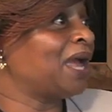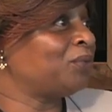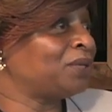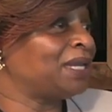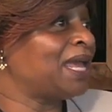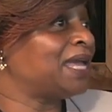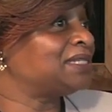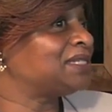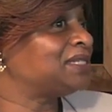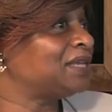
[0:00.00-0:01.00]
I
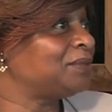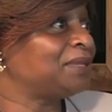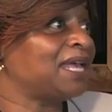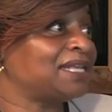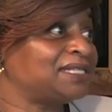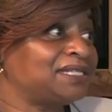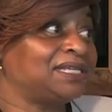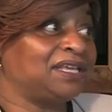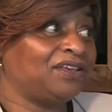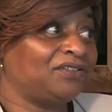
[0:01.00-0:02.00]
realized Mother has to
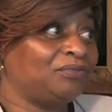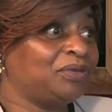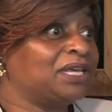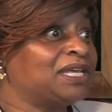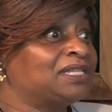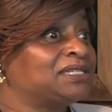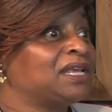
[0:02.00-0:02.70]
give because